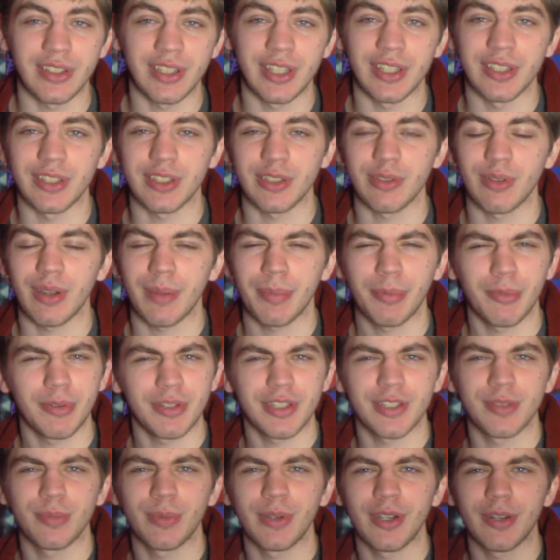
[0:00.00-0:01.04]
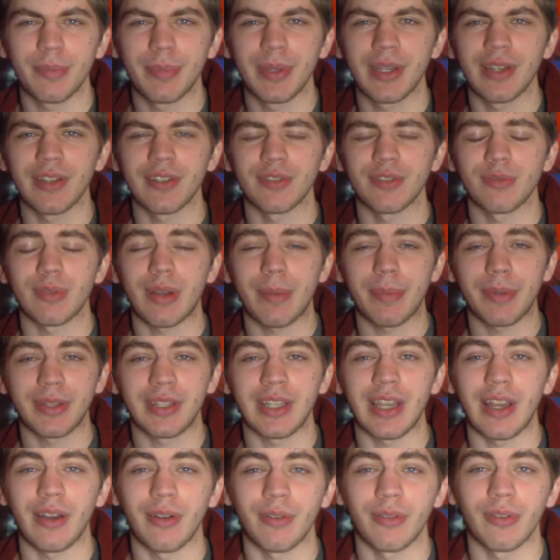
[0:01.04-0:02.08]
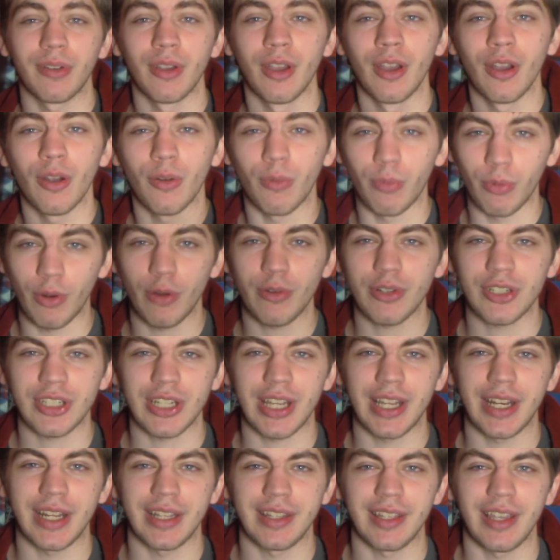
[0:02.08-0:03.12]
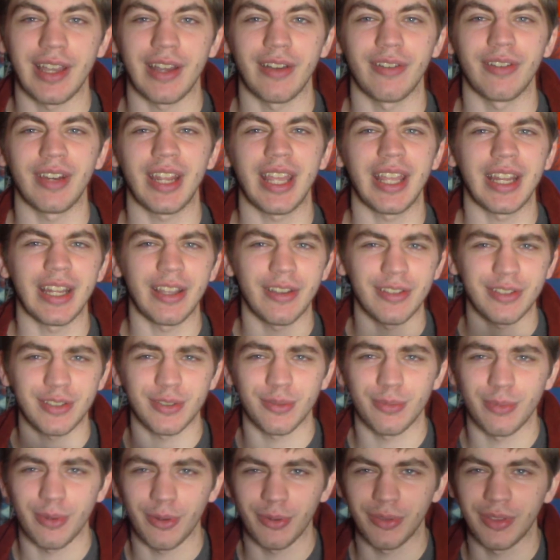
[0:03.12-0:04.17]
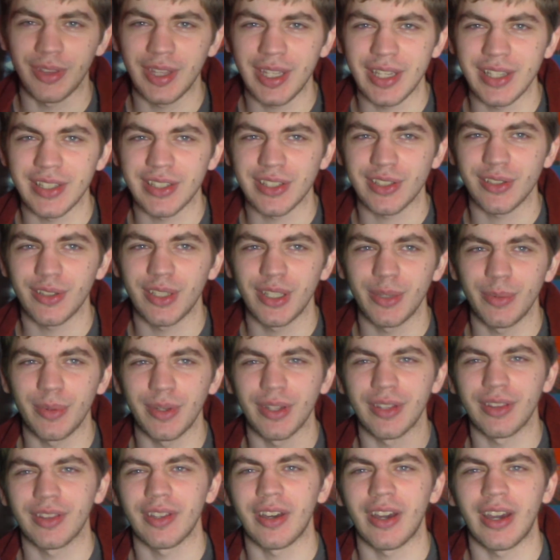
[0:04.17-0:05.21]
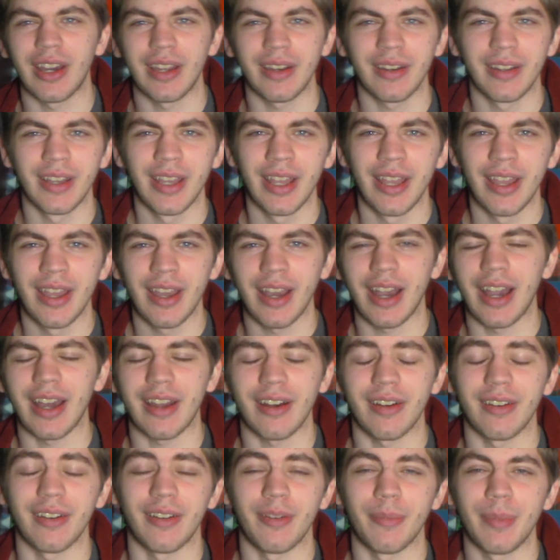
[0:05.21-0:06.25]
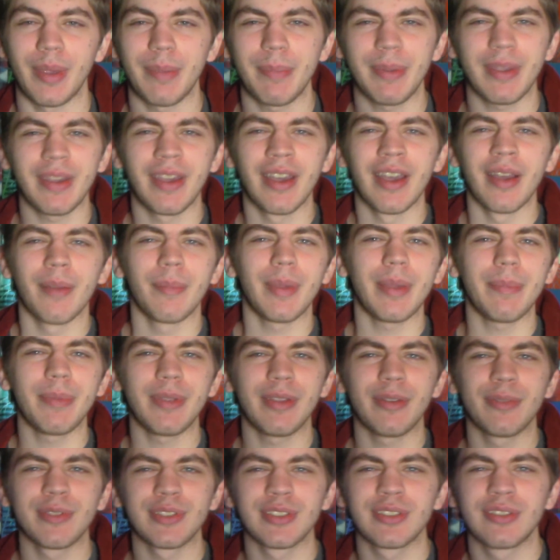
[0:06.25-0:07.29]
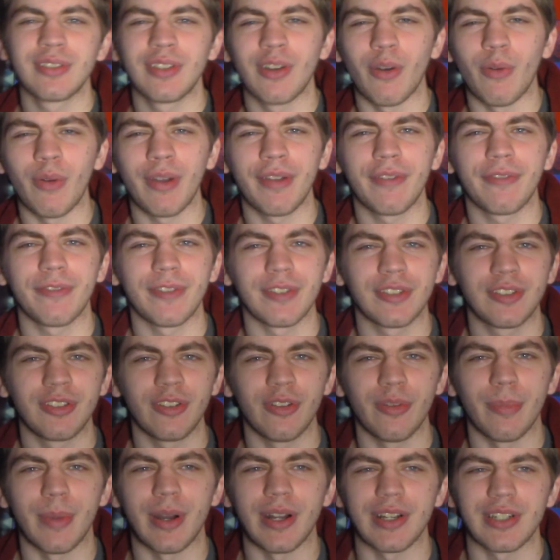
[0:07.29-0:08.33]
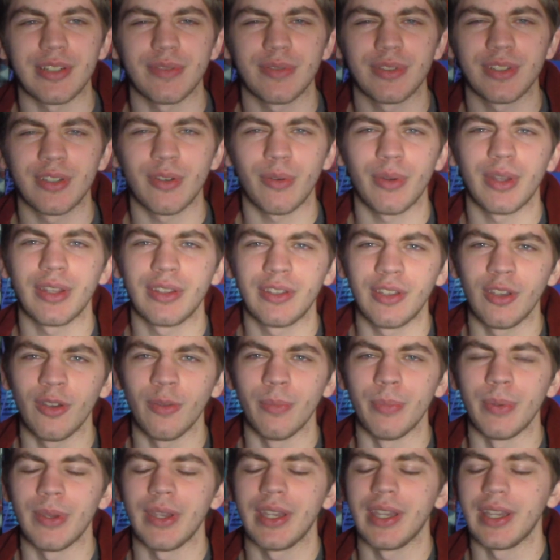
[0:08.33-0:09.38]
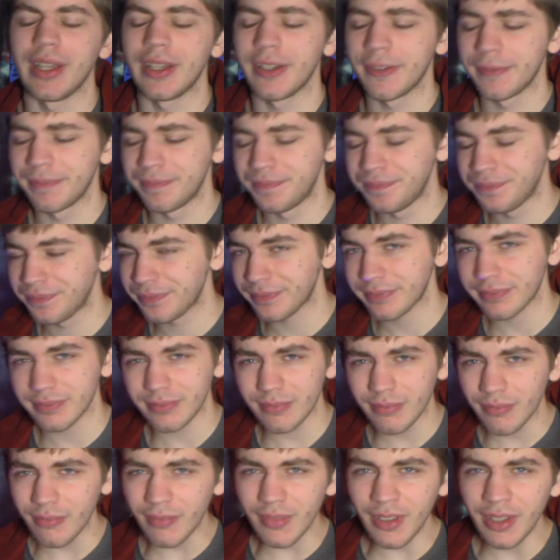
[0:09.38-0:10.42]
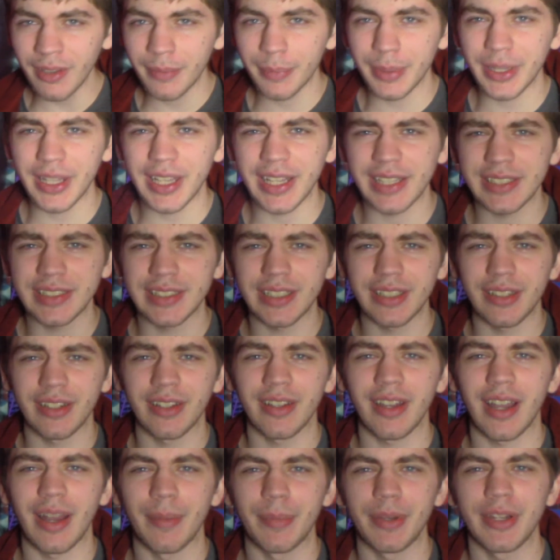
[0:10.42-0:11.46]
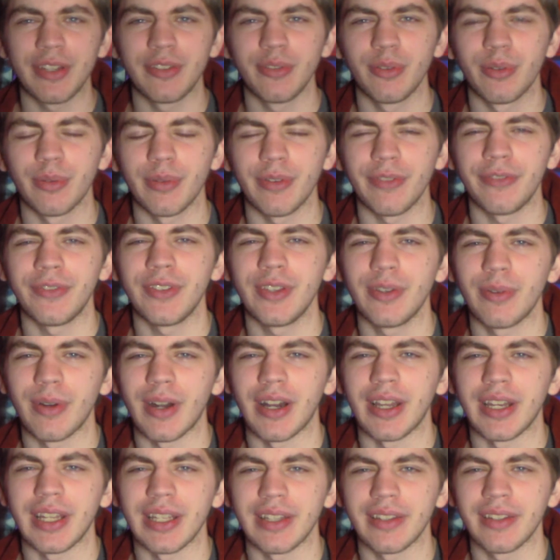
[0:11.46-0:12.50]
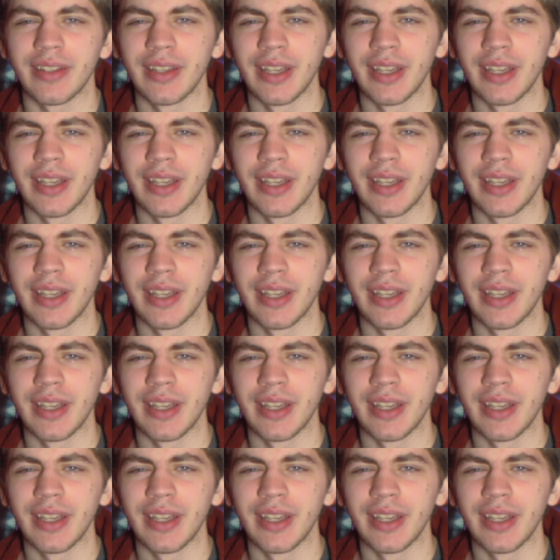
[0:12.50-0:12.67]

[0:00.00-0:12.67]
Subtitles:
the script, which is weird because Robert Towne wrote Chinatown and he also wrote this, so you would have thought, I don't know, maybe it was going for too much, it was going too big. But like I said, I'm going to do a review on it